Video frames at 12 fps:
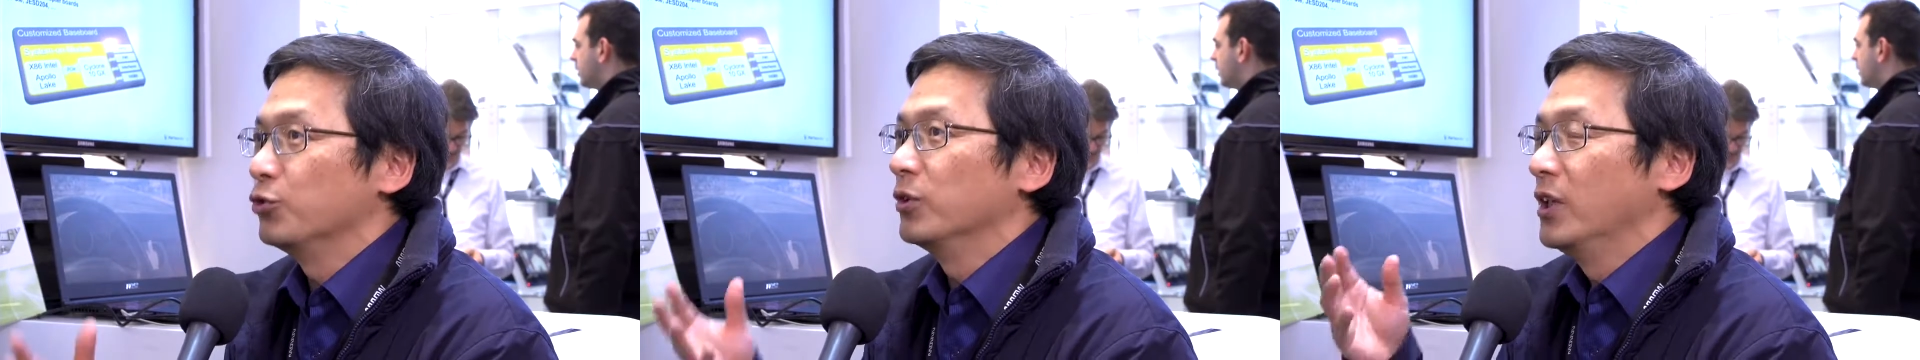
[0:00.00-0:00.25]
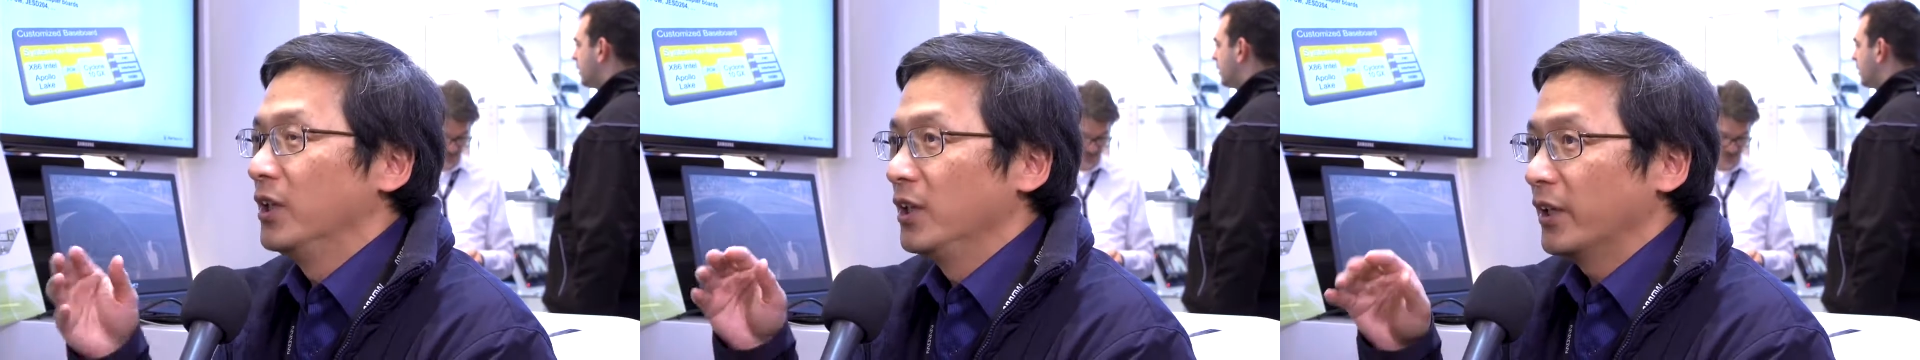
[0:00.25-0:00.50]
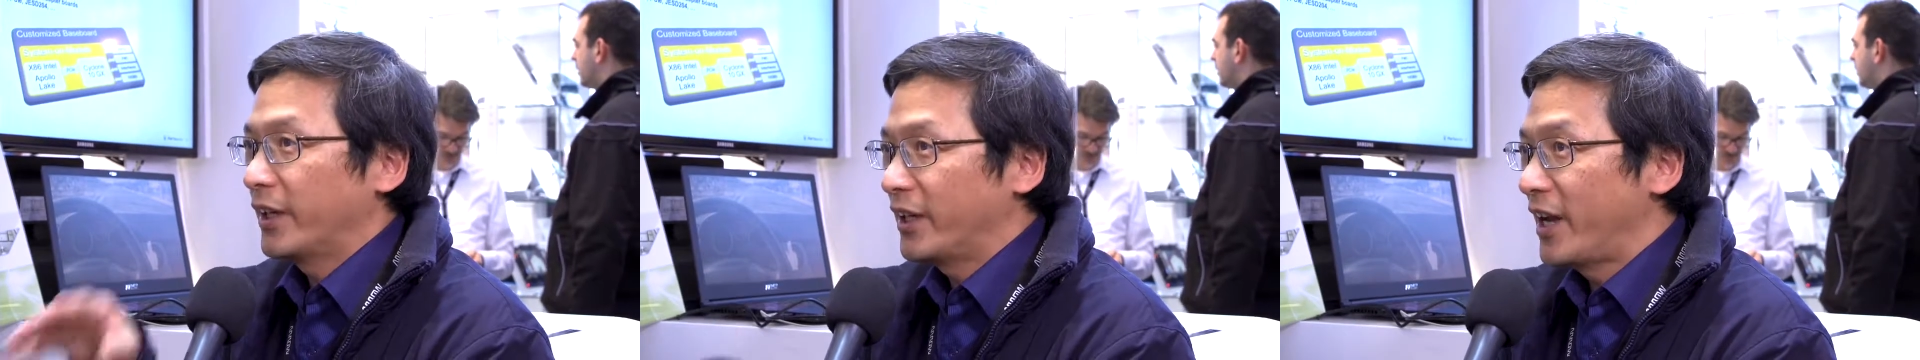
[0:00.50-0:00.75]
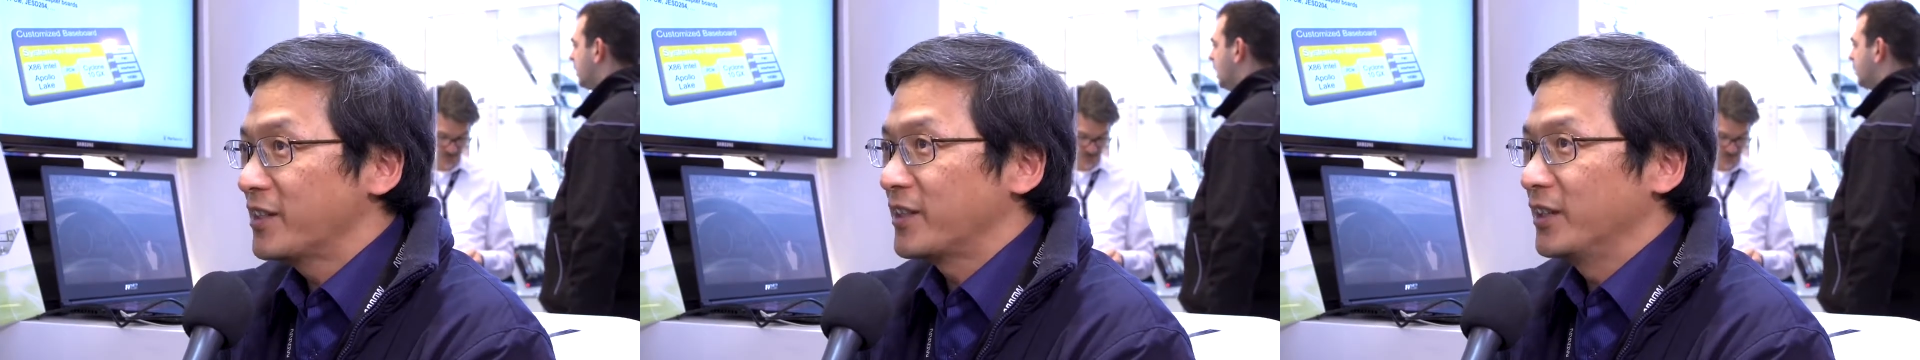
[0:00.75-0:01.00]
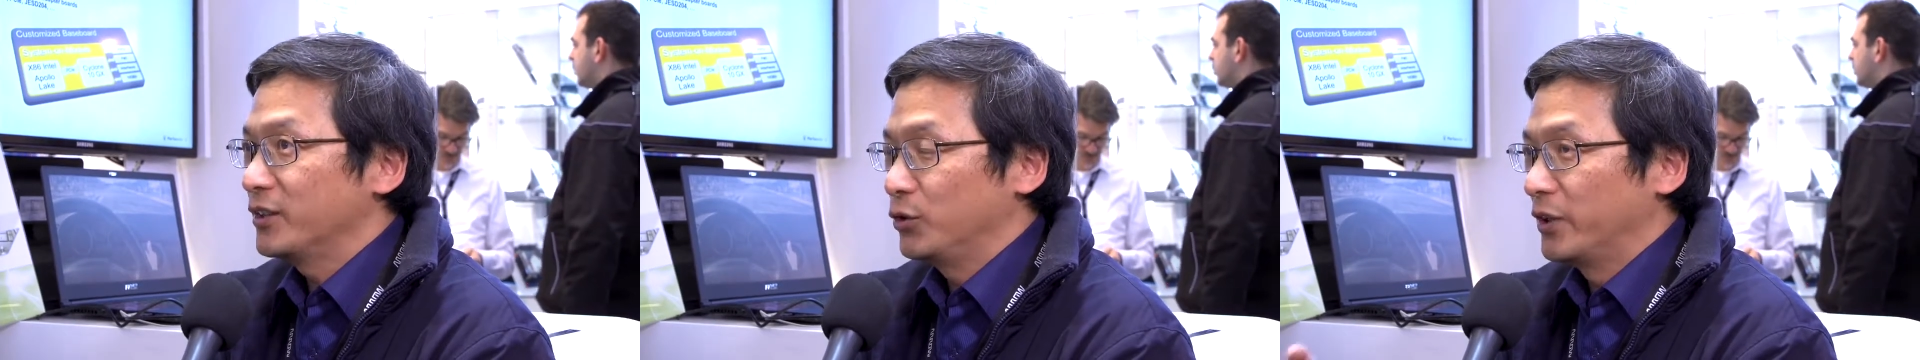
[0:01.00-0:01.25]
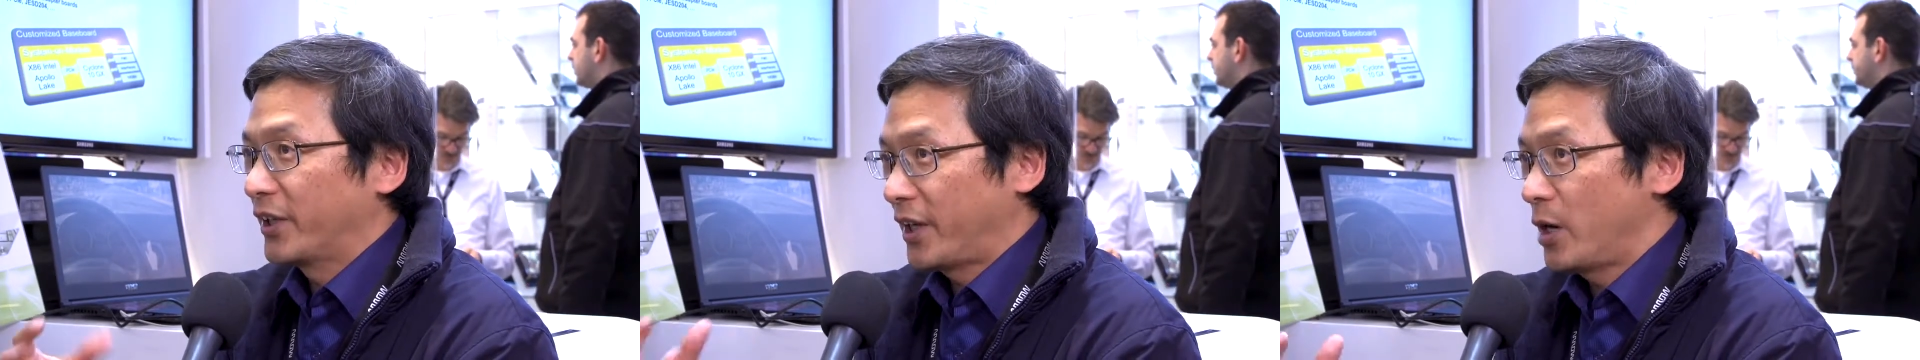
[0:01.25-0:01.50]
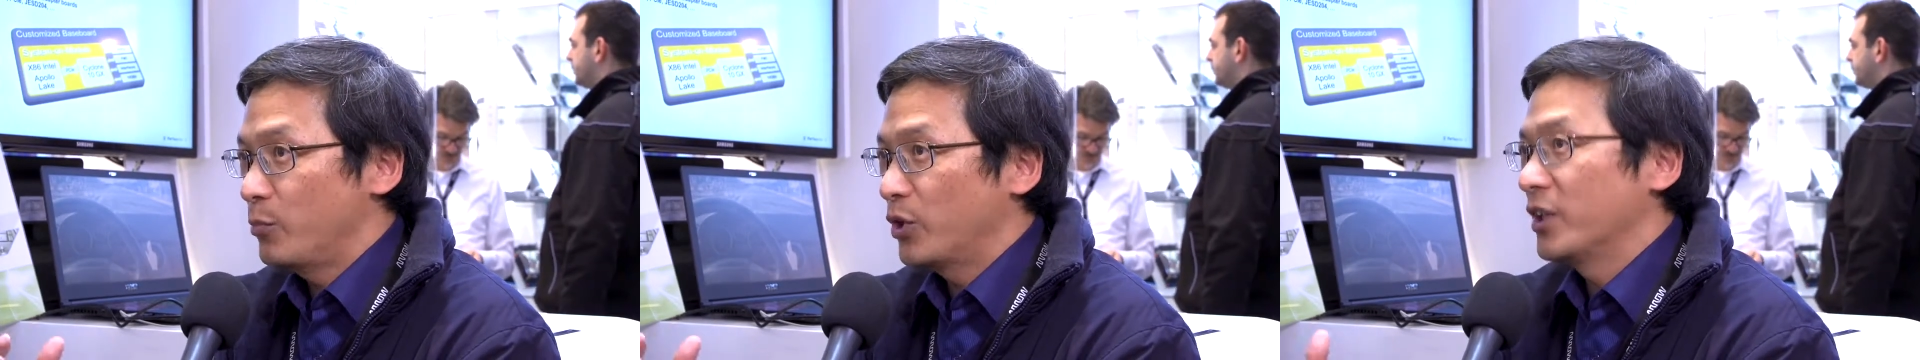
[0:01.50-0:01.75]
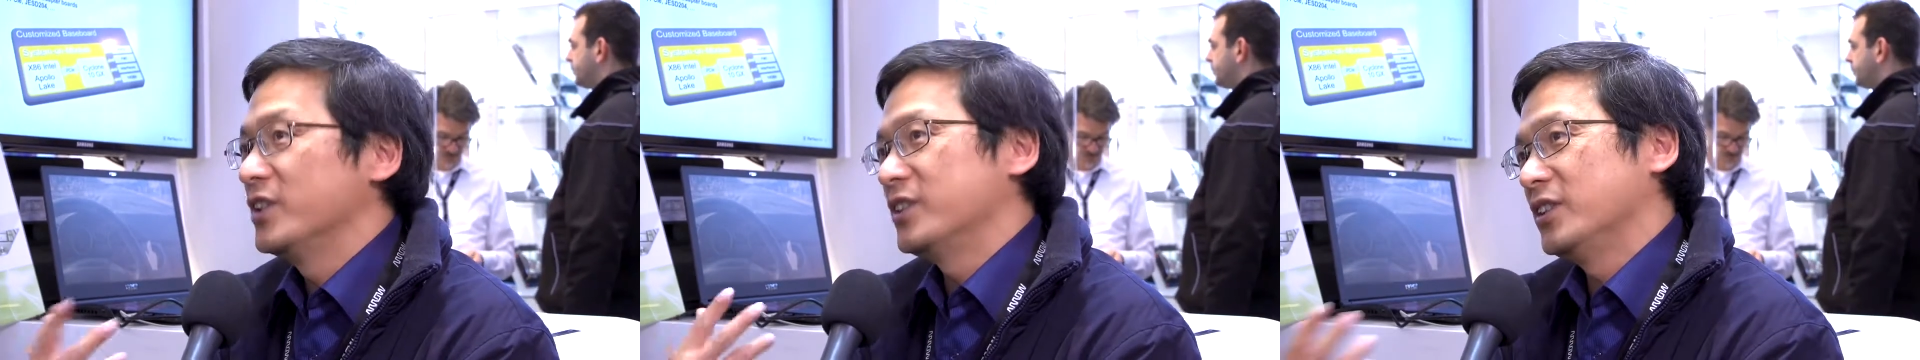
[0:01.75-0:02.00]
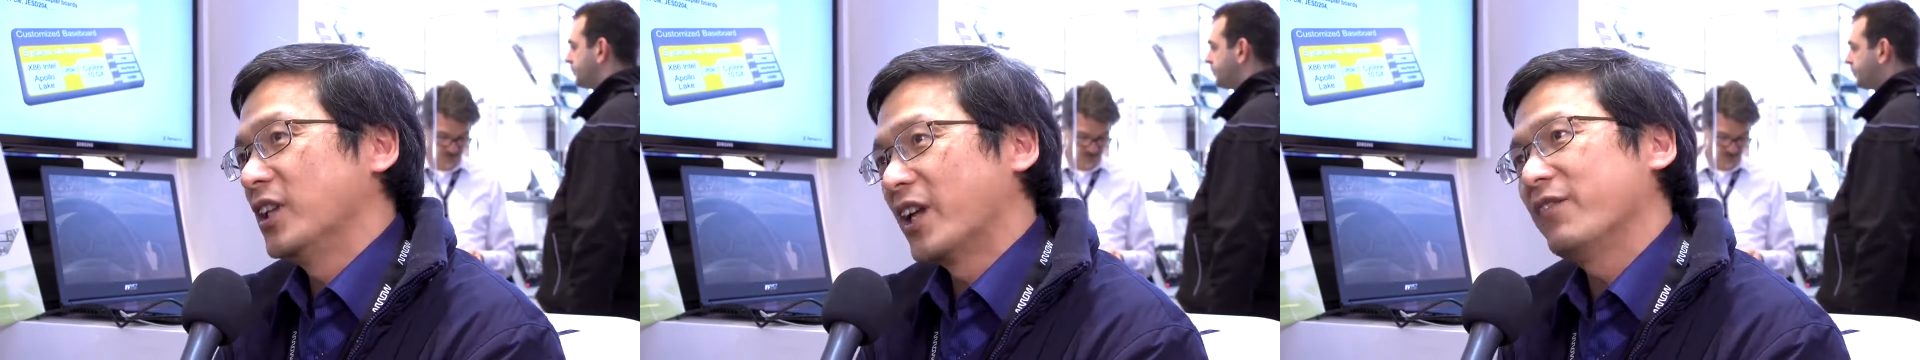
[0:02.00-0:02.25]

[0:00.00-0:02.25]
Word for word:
Speaker 1: to get access to the camera and see the